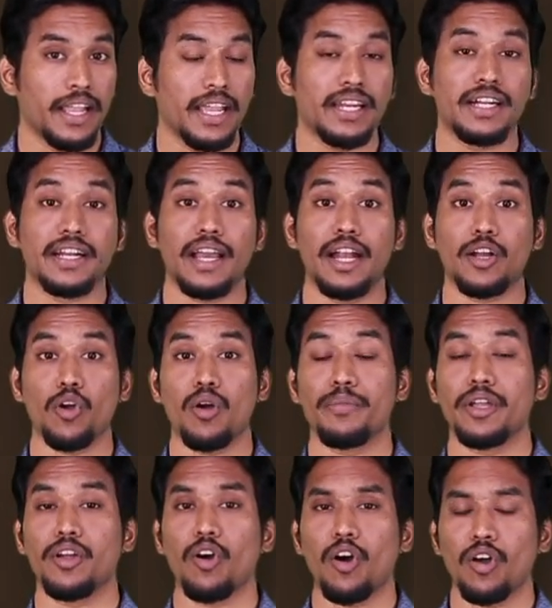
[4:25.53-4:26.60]
in an
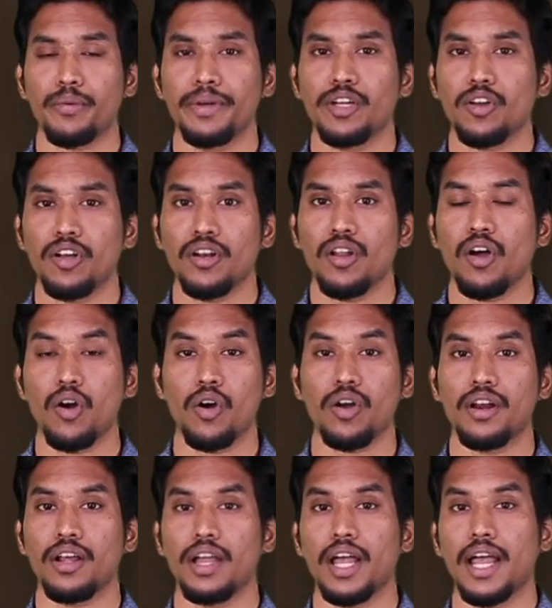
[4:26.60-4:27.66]
atomic orbital
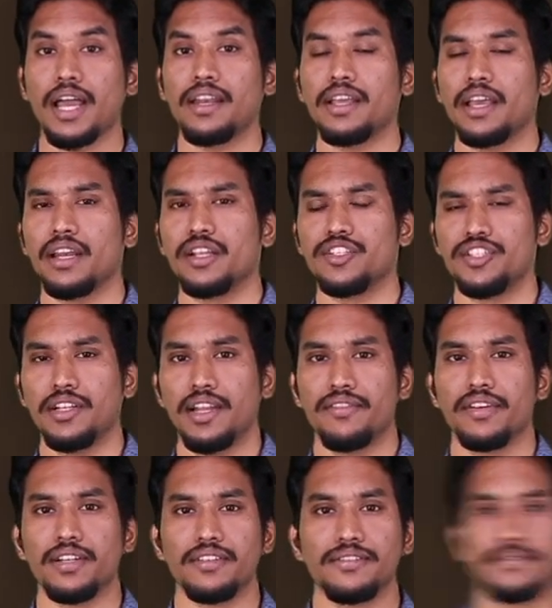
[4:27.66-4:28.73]
or an energy level.